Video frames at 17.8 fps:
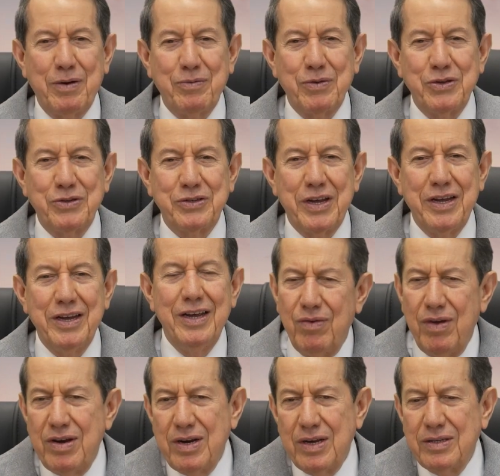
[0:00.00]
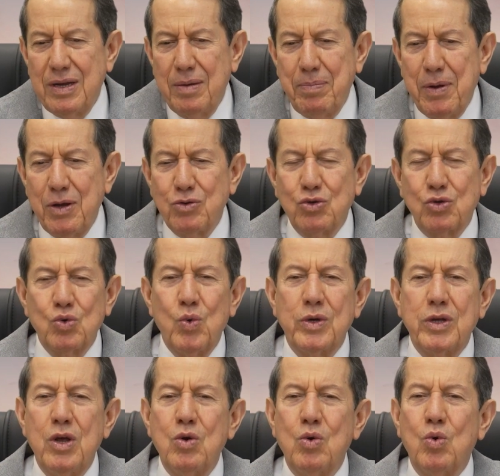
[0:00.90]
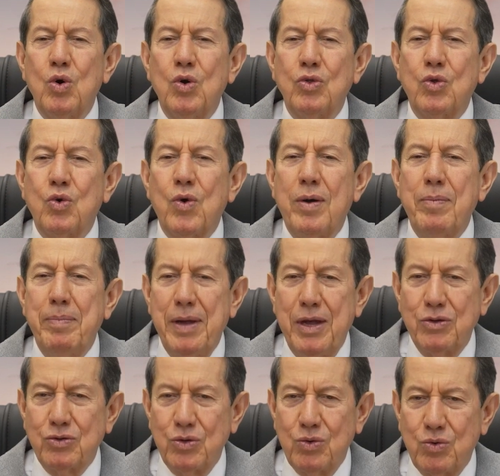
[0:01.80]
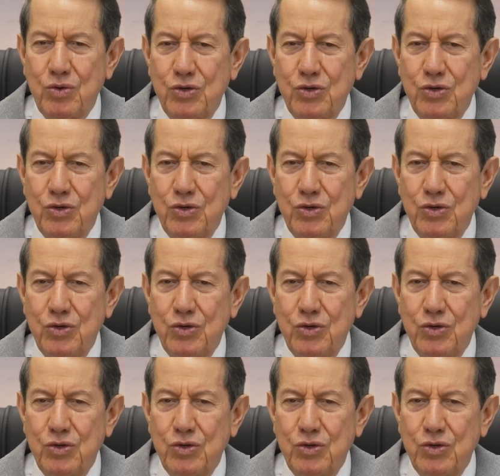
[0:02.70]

for yourself. Take a look at this person who found the blessing with